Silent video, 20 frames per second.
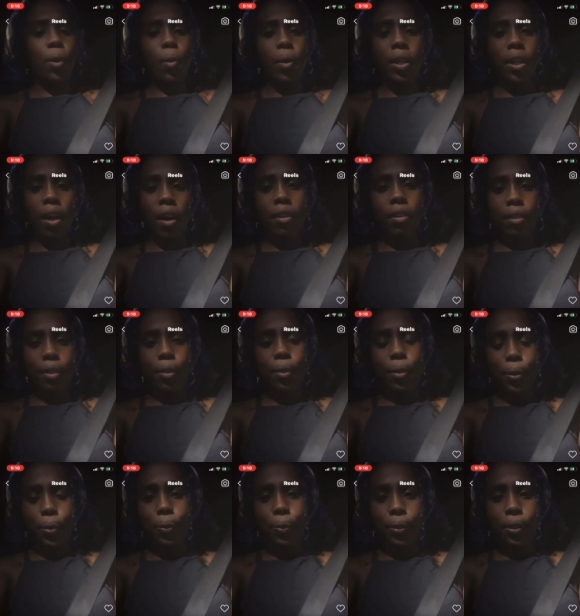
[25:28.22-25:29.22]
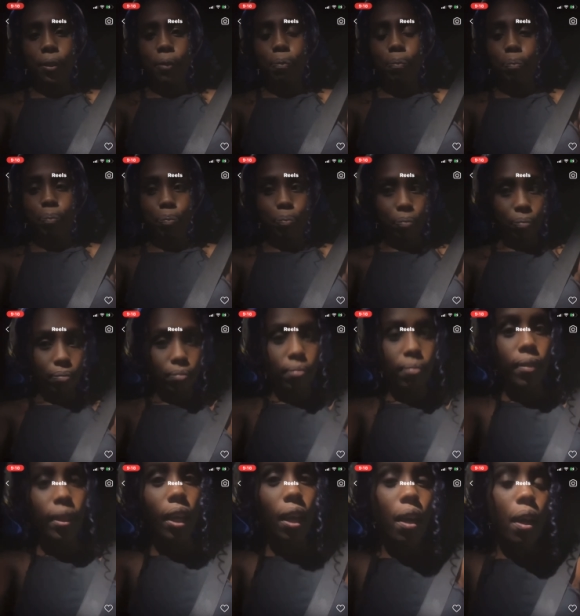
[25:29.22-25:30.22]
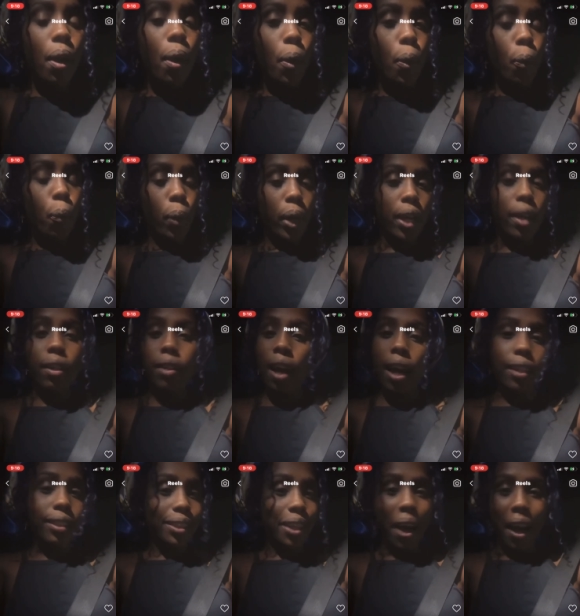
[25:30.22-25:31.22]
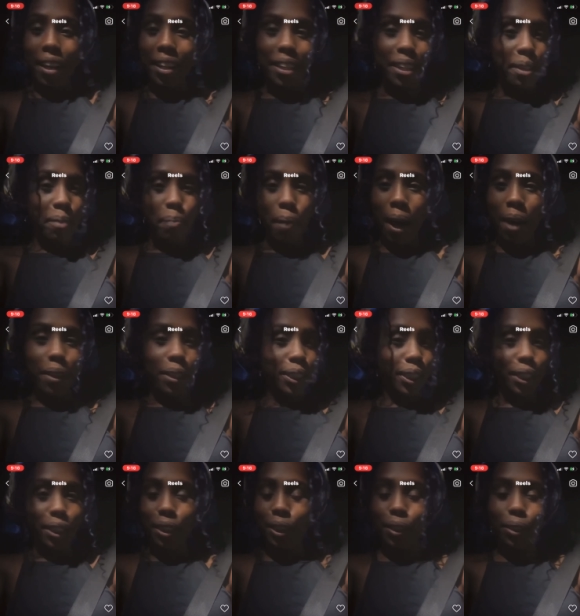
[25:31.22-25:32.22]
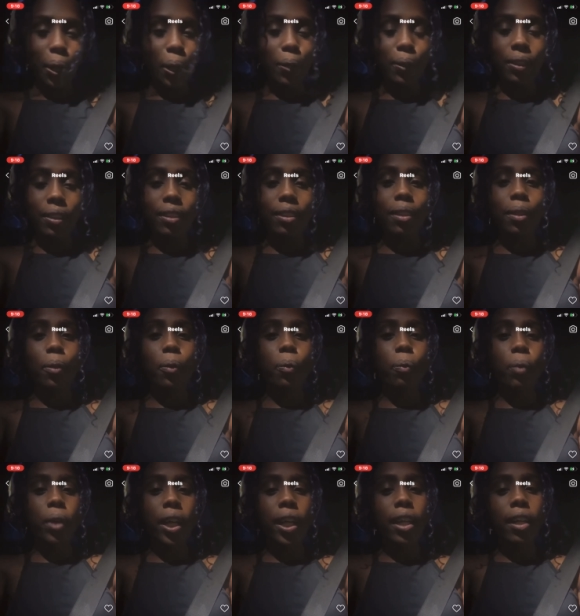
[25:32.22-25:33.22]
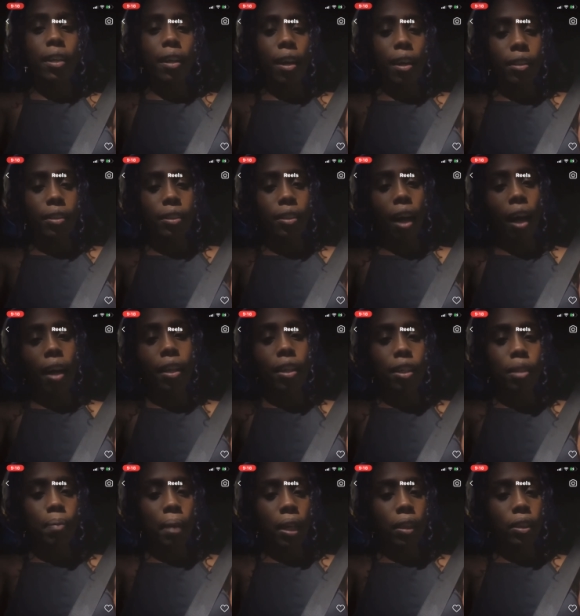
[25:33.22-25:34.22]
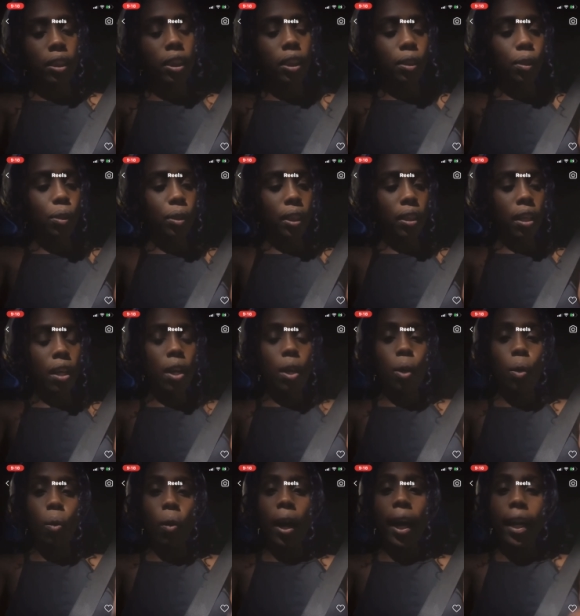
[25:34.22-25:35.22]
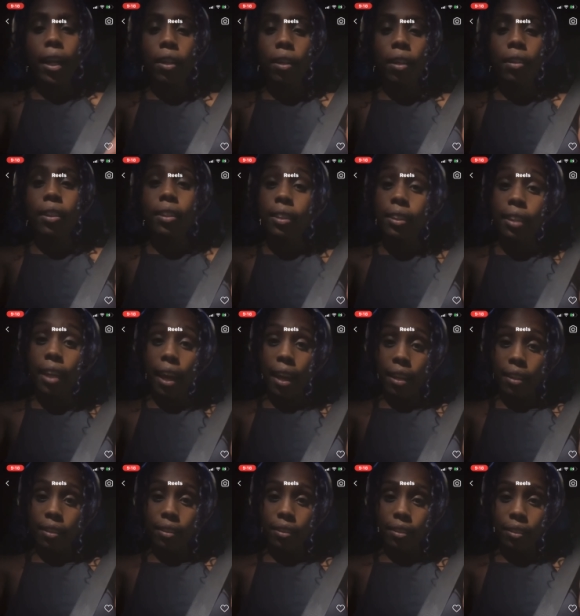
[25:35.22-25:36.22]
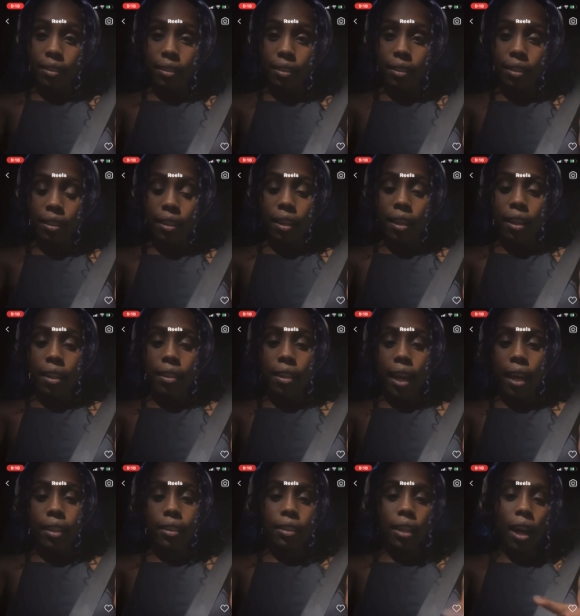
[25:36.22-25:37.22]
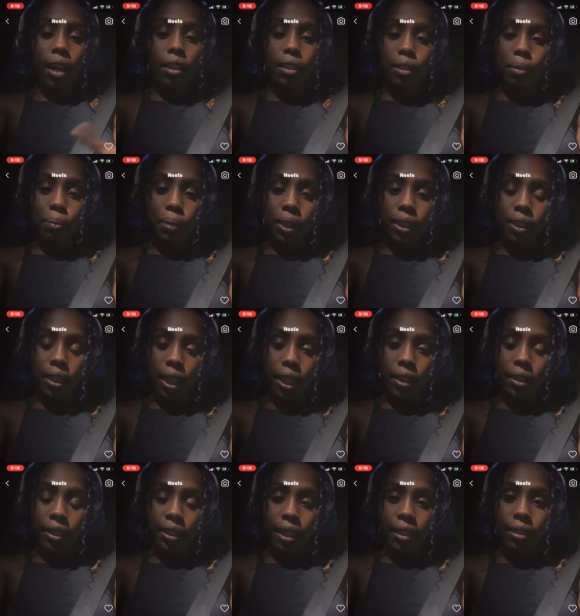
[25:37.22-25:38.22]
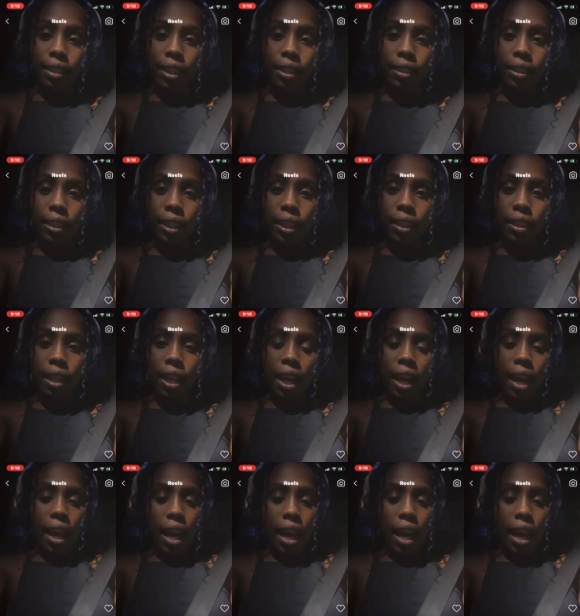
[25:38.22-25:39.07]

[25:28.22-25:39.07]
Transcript: going on in the news, we are not talking about just adults. We are talking about children. Quiet on the Set. That documentary that they did.